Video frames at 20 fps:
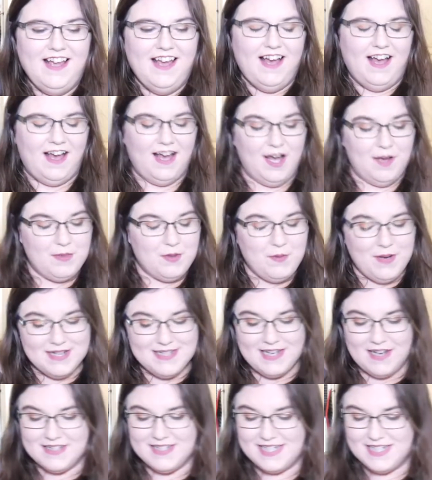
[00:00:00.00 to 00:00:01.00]
Um, the one
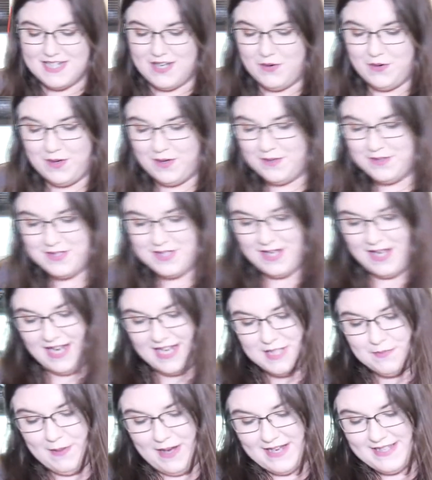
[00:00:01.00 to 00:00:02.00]
downside to, to
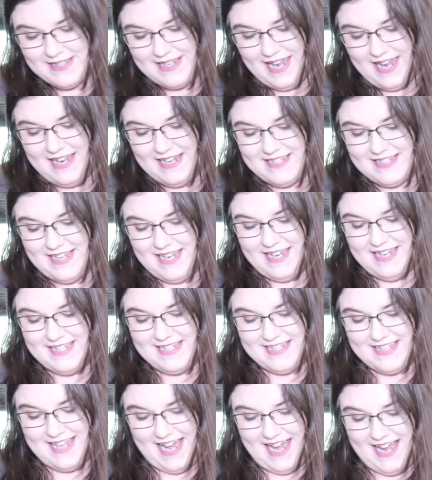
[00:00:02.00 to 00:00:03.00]
icebox cakes
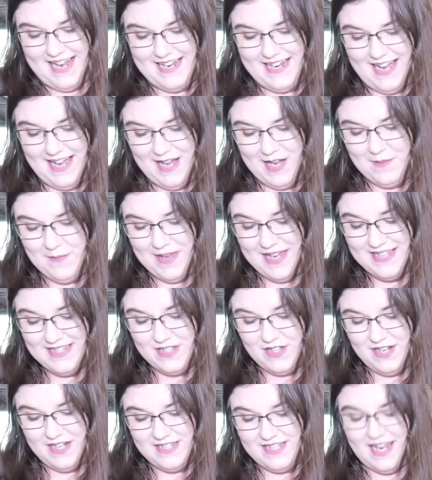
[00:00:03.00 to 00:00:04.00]
is that um, it's
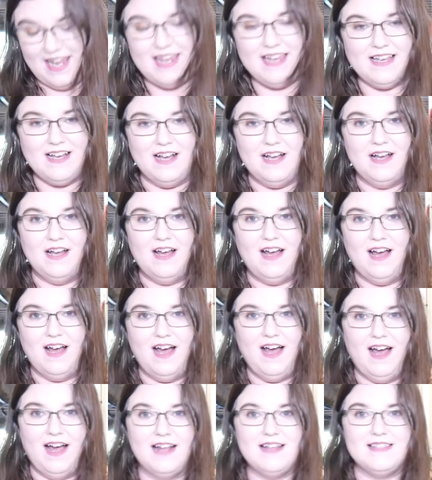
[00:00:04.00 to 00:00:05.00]
gonna take a
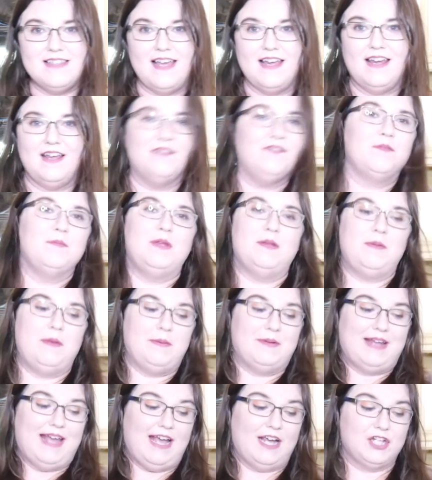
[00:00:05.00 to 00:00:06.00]
hot second for me to be
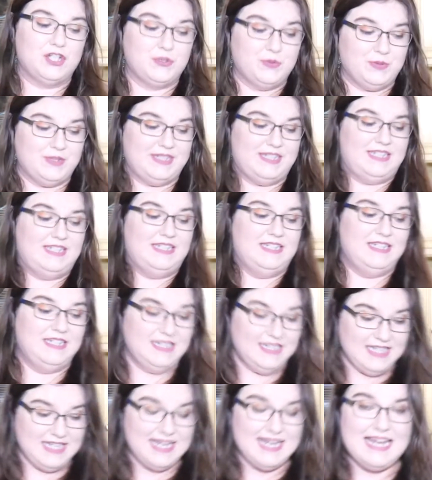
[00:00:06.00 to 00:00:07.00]
able to actually
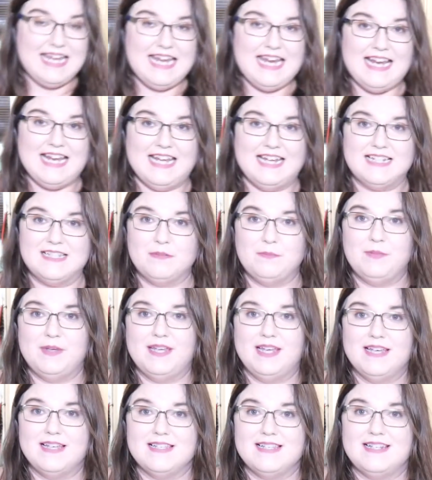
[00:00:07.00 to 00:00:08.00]
eat it,
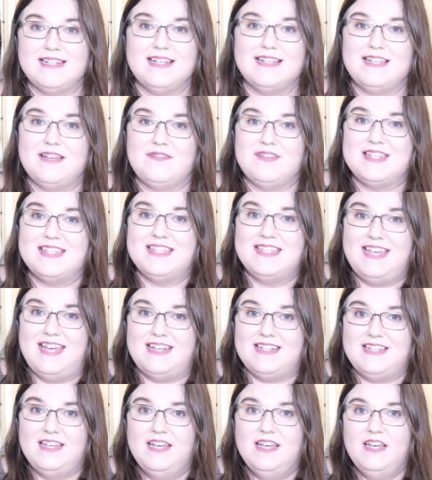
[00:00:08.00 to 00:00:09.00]
because it does have to
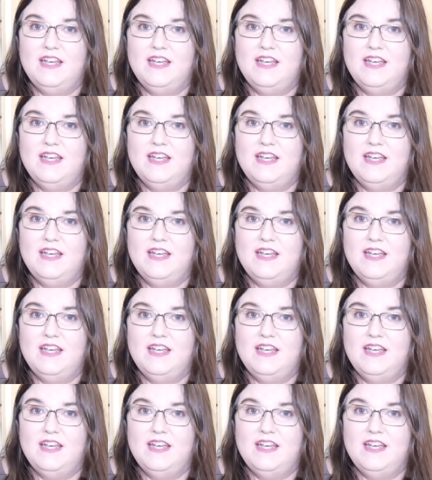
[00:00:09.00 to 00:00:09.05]
sit